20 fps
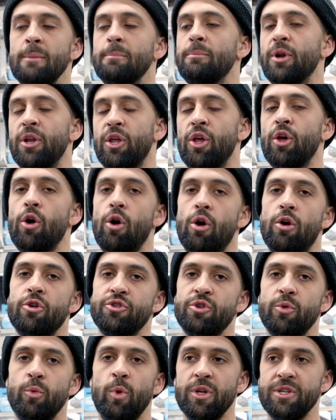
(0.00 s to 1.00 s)
but he
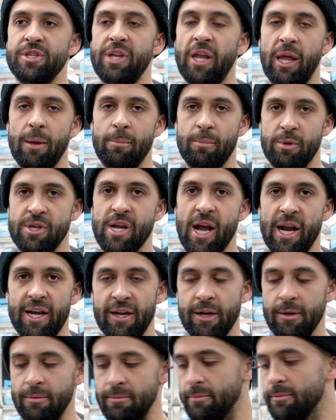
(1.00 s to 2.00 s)
also wants to keep
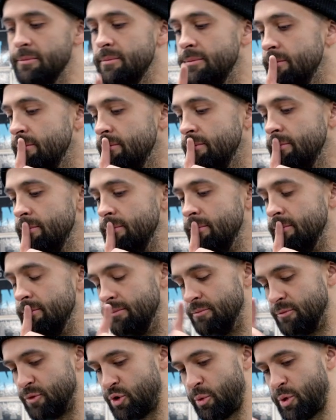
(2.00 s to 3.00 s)
protected.
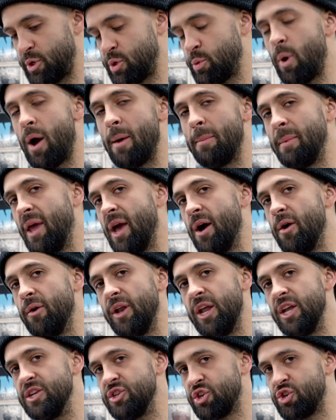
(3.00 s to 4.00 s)
So we're swapping
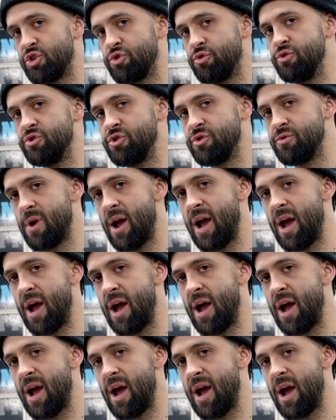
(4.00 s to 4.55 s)
out his extrusion